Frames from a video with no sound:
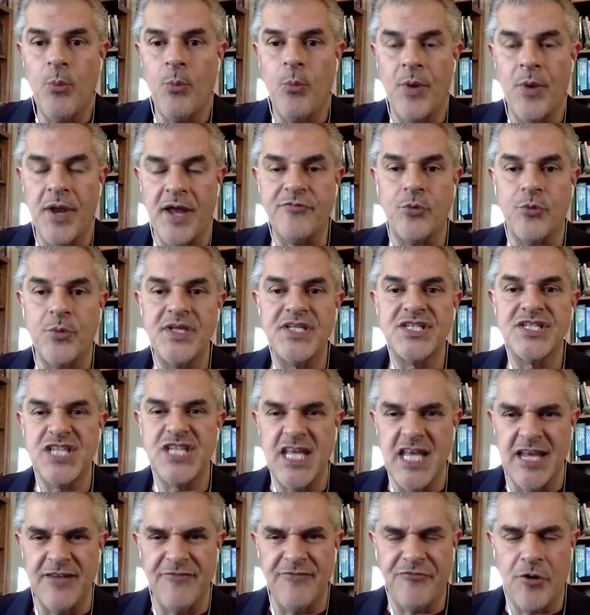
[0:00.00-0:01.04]
whenever we see
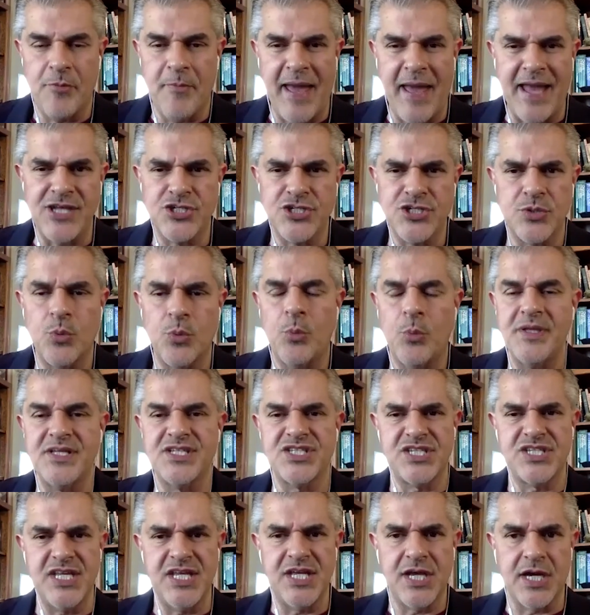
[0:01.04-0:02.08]
information, when we
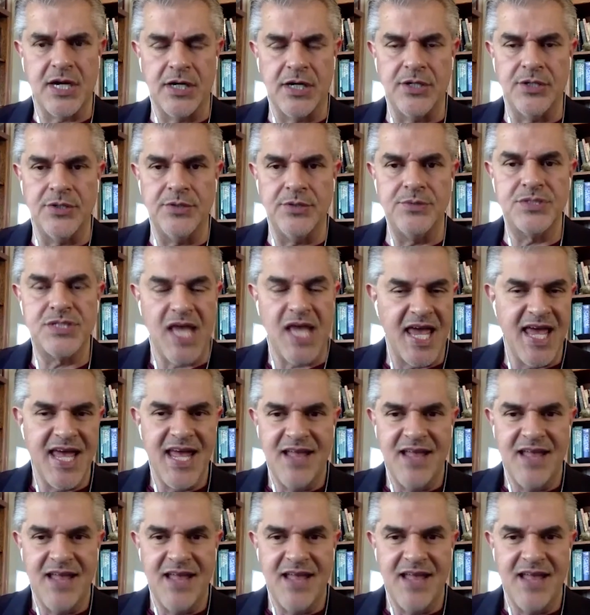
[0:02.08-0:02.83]
see codes,